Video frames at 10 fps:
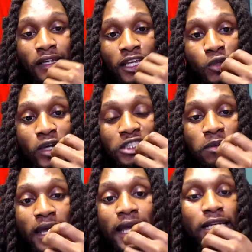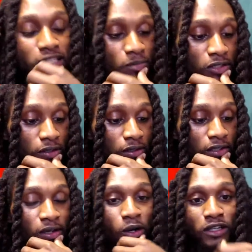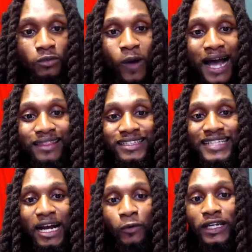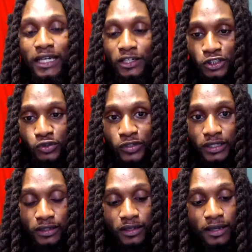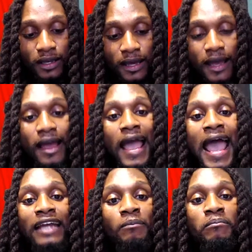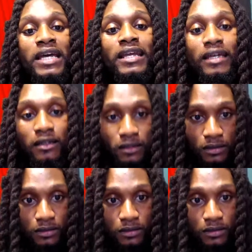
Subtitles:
Can you explain to me why the dairy industry admittingly